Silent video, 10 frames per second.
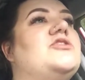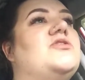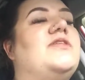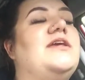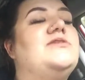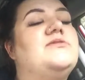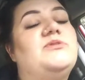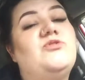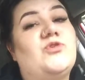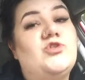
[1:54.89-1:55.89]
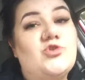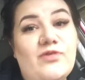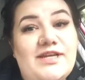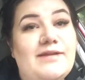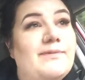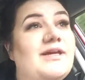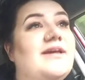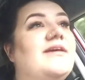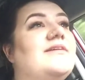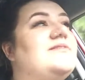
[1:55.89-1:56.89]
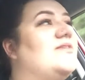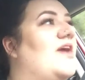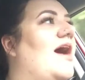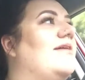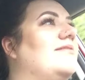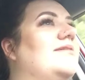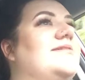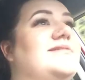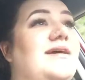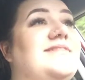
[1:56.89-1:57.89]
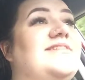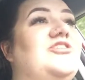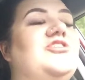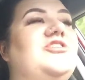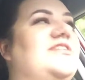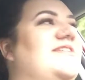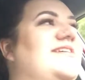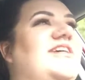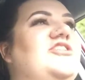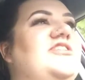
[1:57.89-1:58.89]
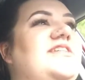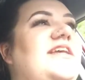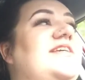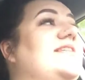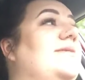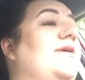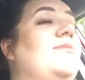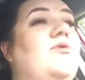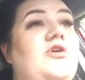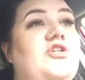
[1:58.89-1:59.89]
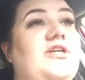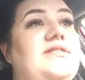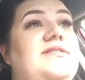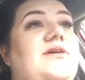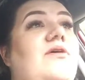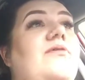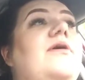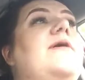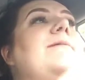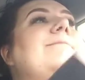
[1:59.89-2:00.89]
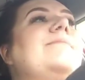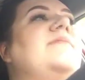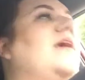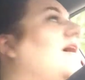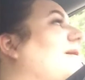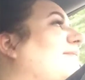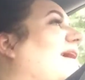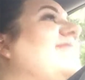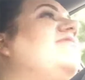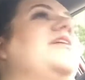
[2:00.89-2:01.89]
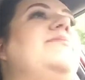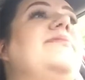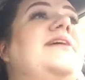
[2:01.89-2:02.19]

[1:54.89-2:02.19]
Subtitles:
So thank you so much for joining me. So yeah, the discussion today is going to be abortion. So I'm fucking